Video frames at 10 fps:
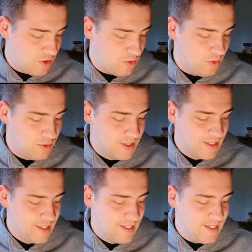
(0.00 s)
cool.
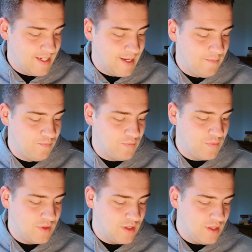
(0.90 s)

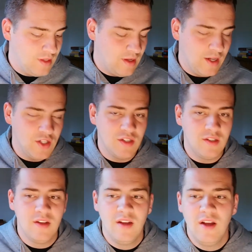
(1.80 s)
I
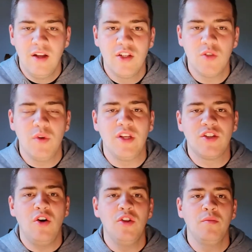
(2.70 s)
just when I
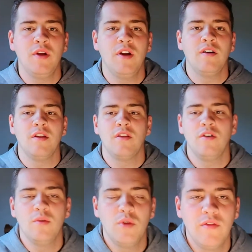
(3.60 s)
saw them there, I
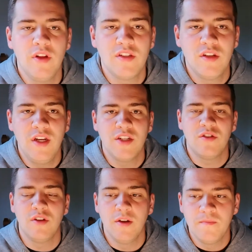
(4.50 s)
thought, well, they've listed
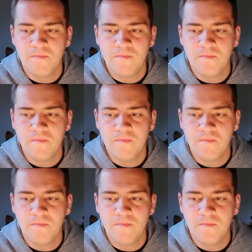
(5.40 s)
yesterday,